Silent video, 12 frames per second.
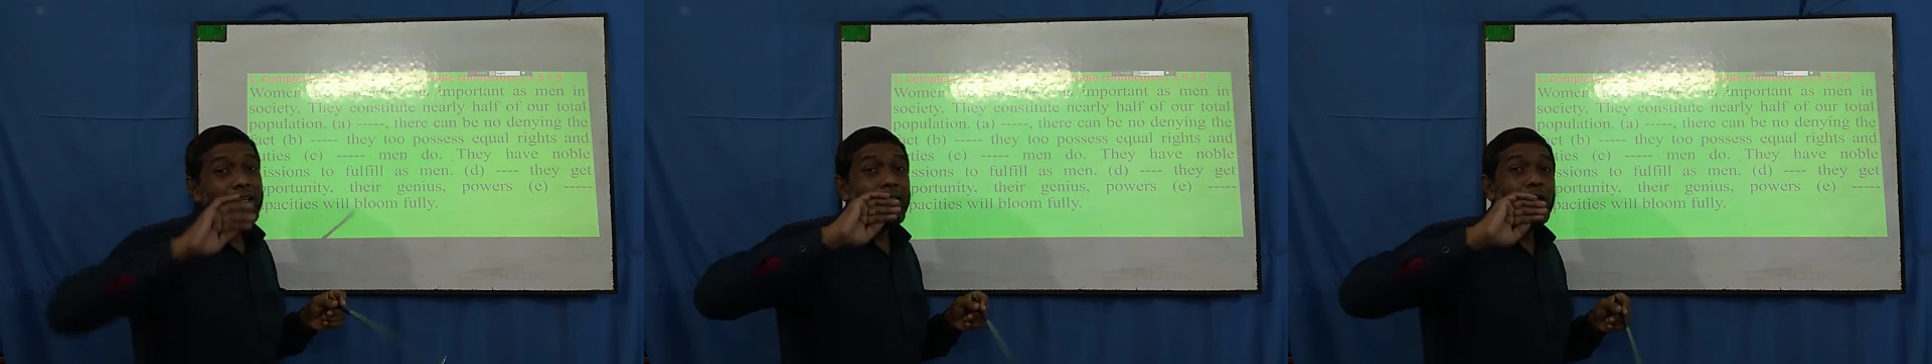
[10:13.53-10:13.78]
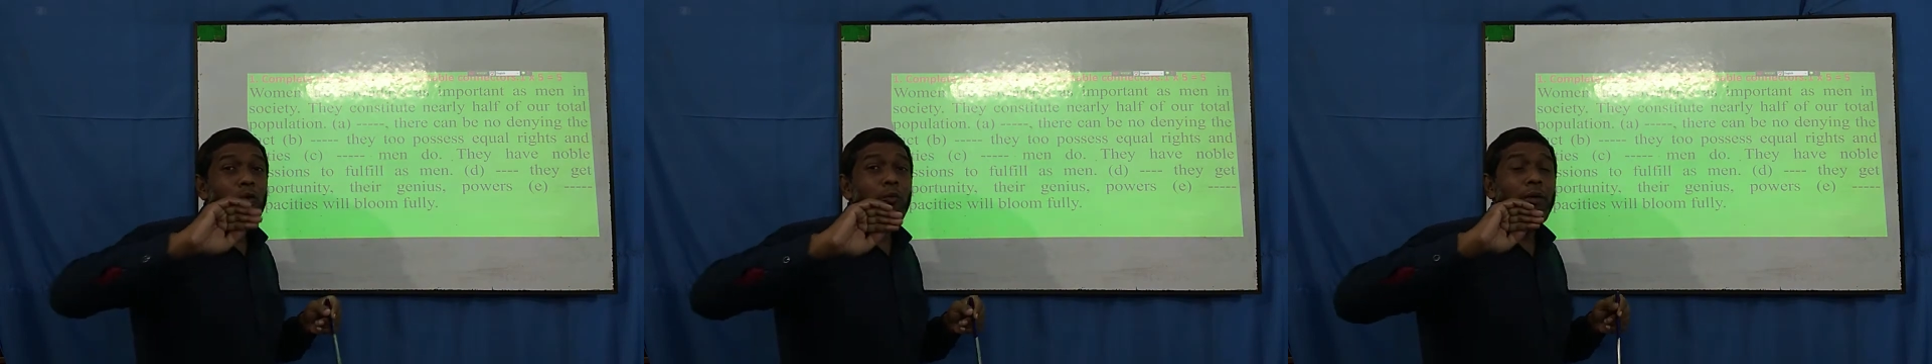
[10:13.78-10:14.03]

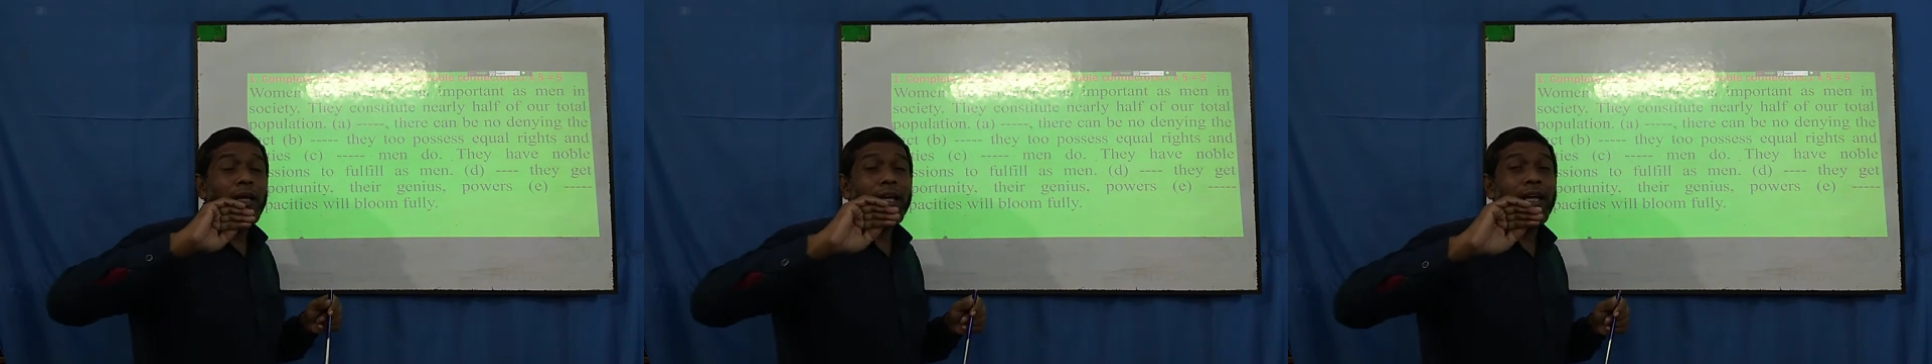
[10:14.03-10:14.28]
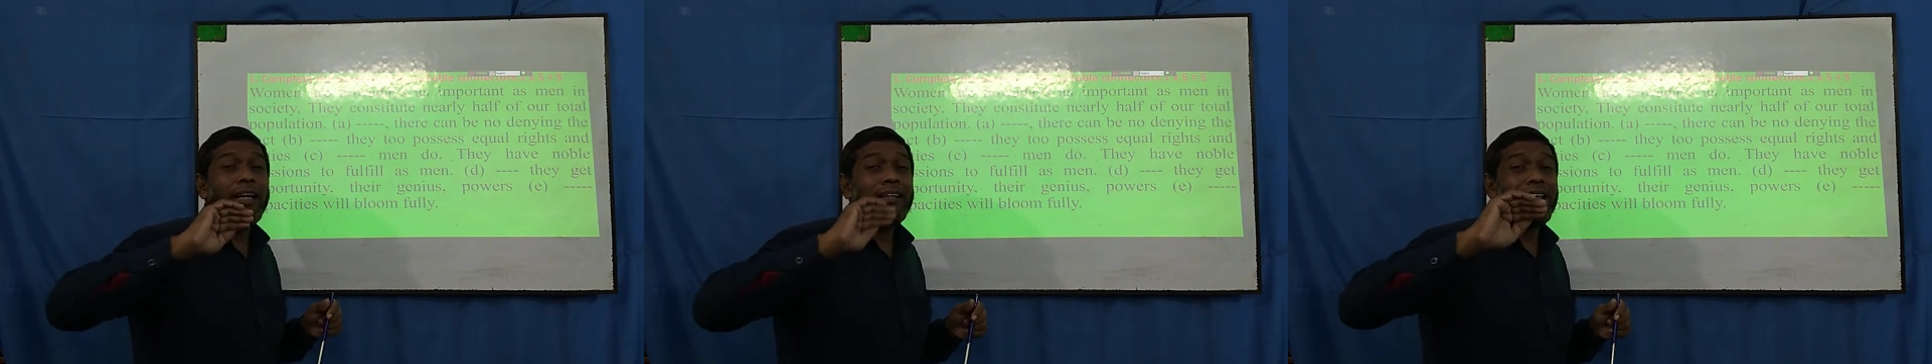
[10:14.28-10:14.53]
you may
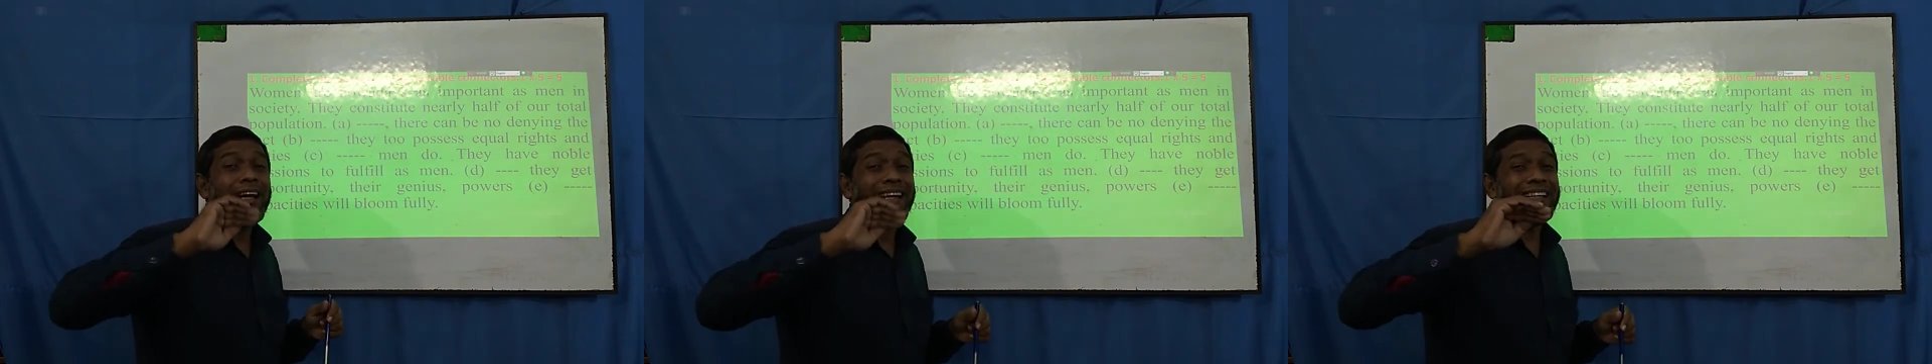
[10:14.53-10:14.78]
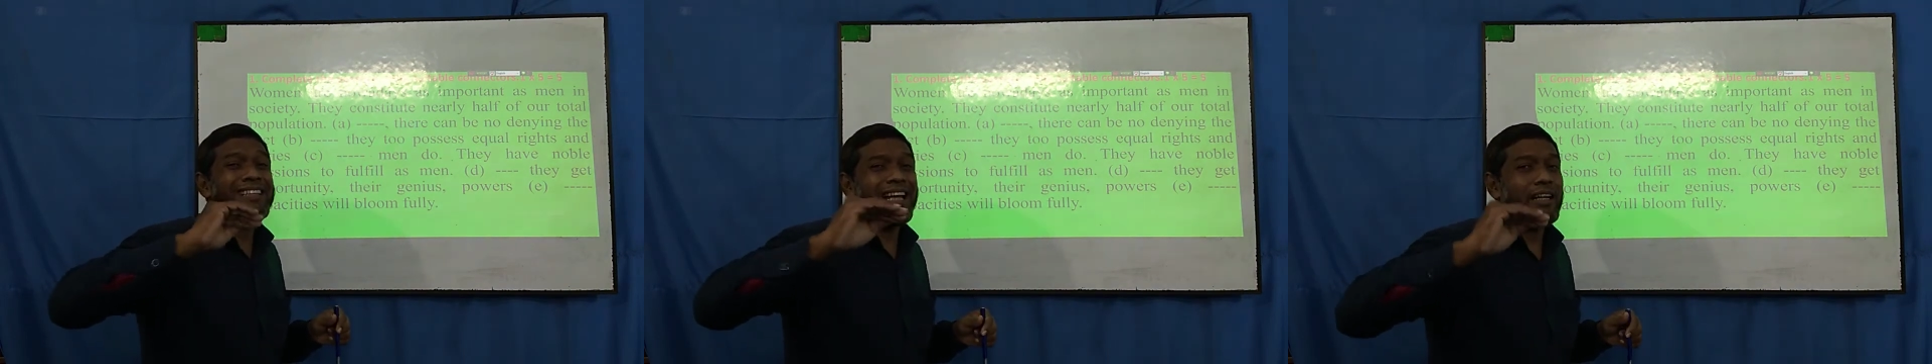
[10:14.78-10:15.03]
get the
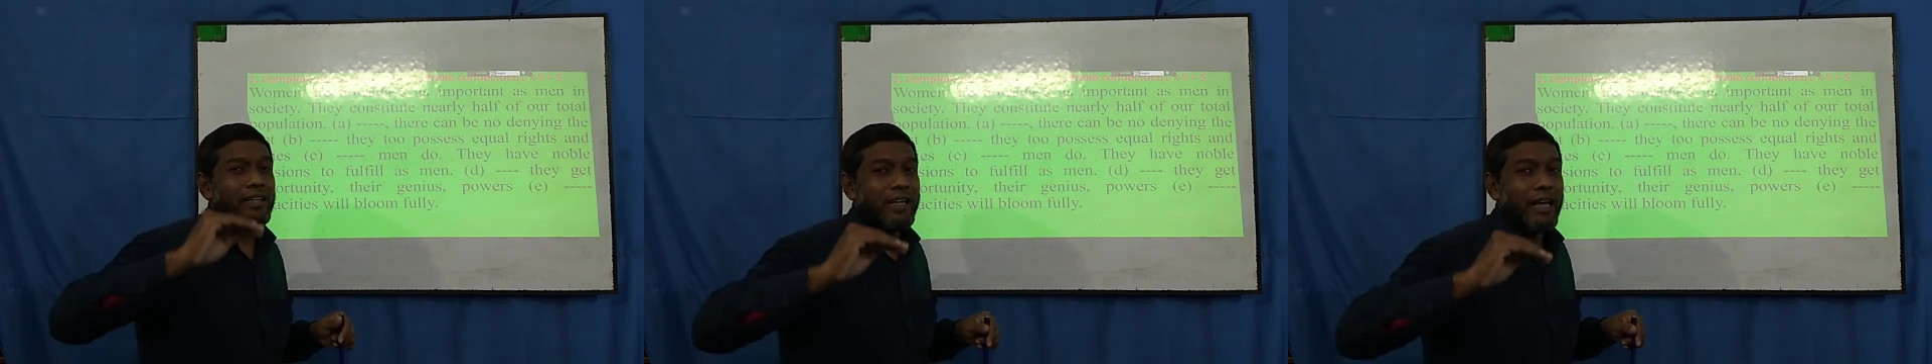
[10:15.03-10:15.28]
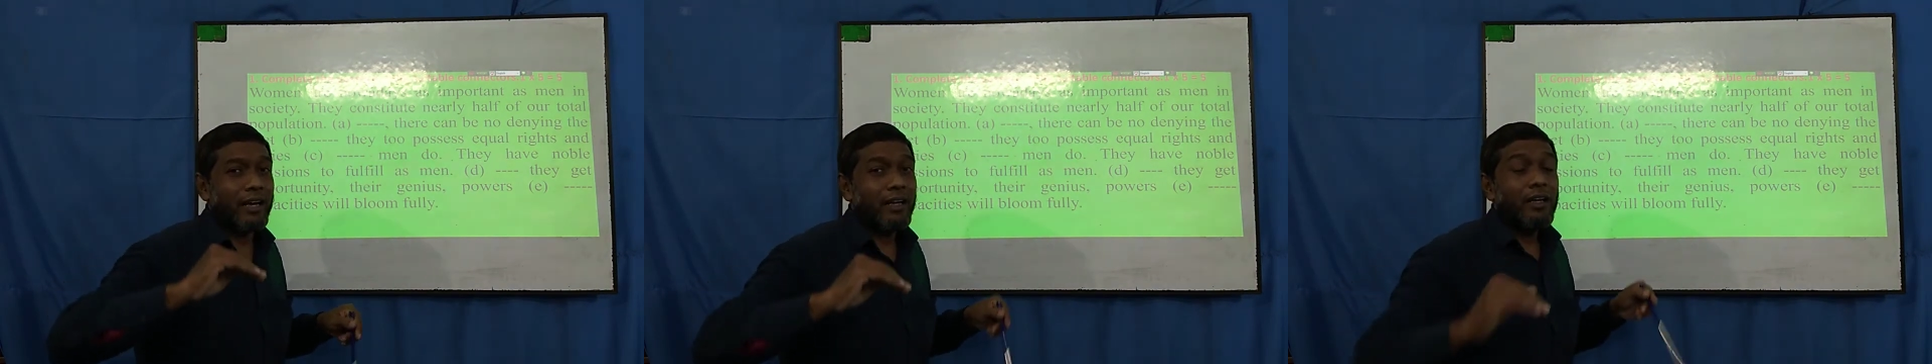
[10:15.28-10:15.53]
result here.